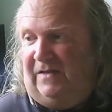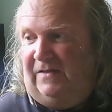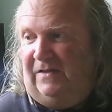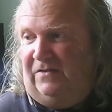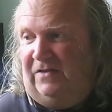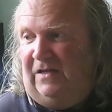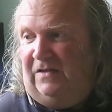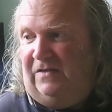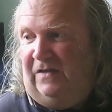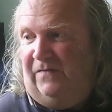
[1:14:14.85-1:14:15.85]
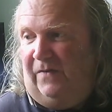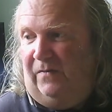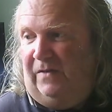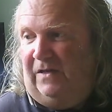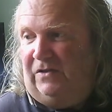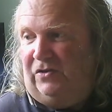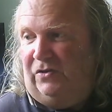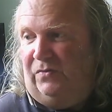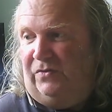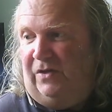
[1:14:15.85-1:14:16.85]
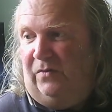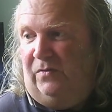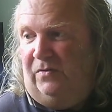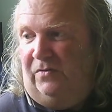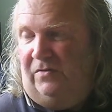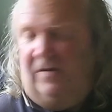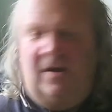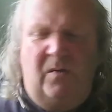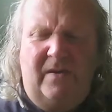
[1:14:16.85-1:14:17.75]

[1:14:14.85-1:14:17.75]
says his G E C phone is two-tone grey.